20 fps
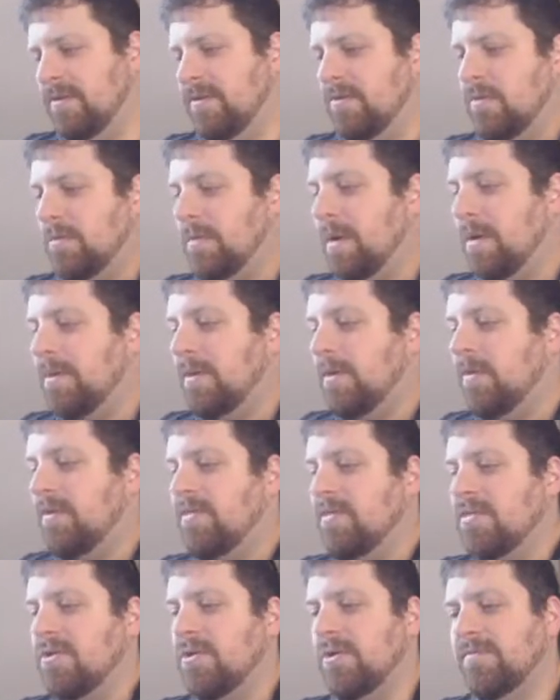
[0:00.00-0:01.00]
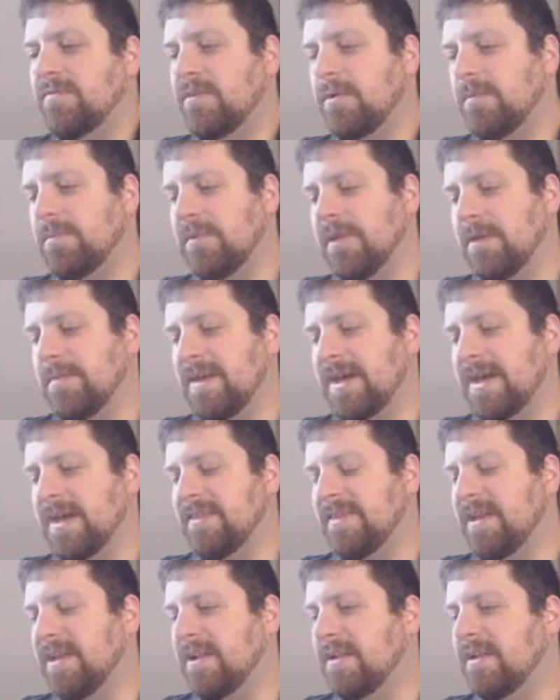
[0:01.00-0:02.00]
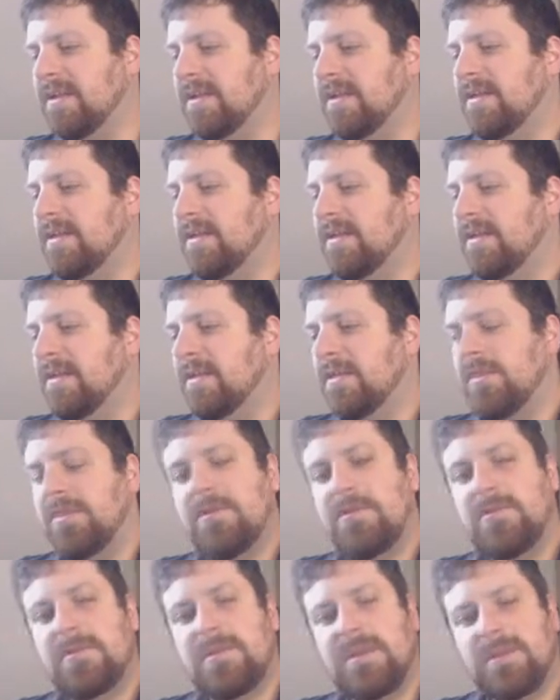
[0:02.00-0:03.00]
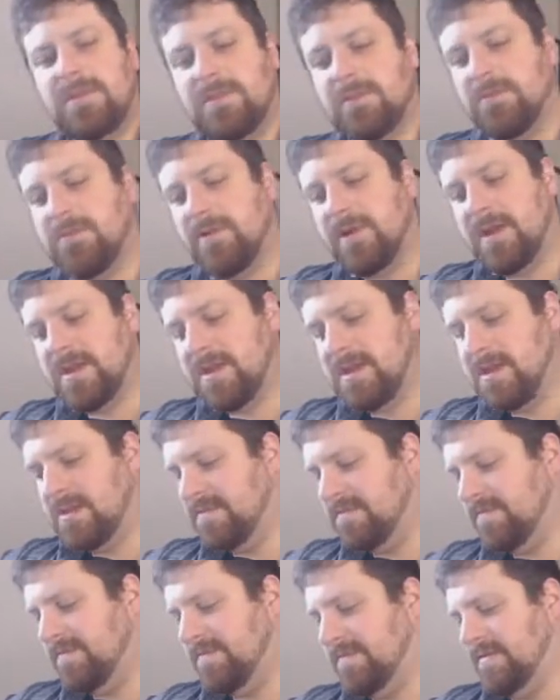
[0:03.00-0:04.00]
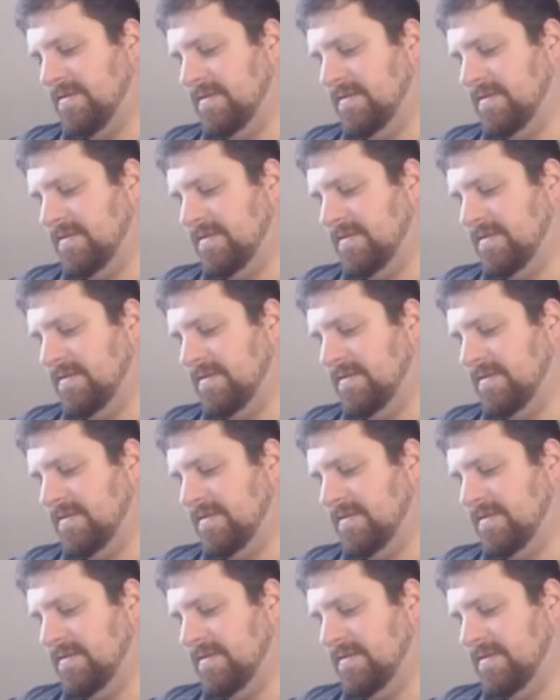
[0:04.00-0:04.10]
Maybe it was known if you were playing back then. 13th Grave.